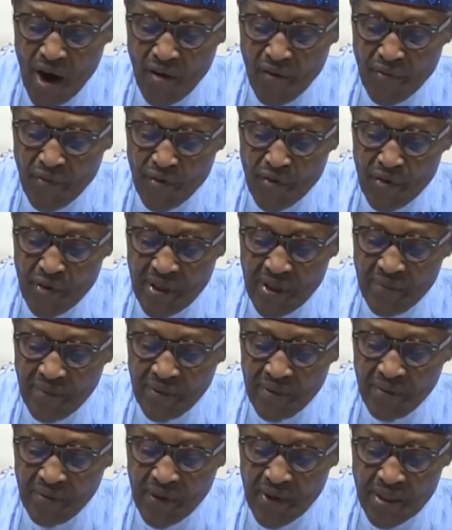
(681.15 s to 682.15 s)
a few
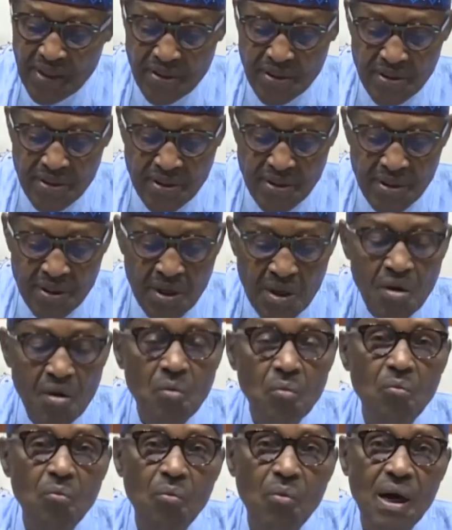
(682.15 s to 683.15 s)
evil persons
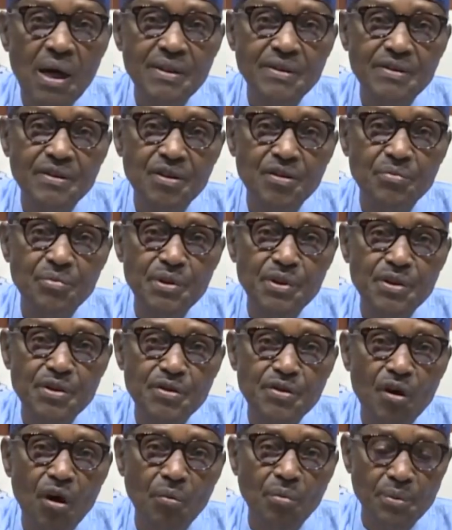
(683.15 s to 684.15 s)
must be
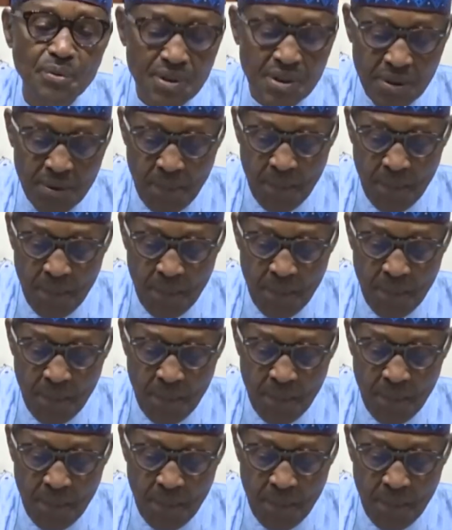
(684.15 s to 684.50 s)
stopped.